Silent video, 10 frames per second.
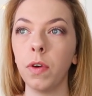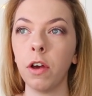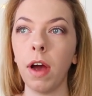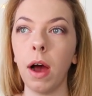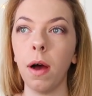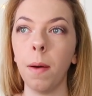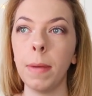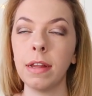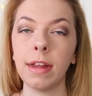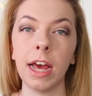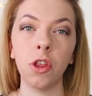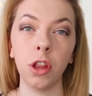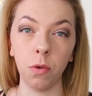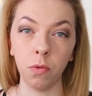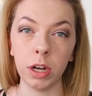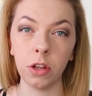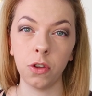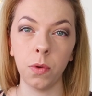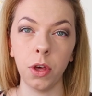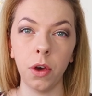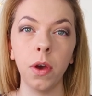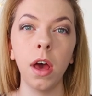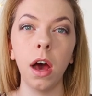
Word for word: figure out a meditation that will really suit you.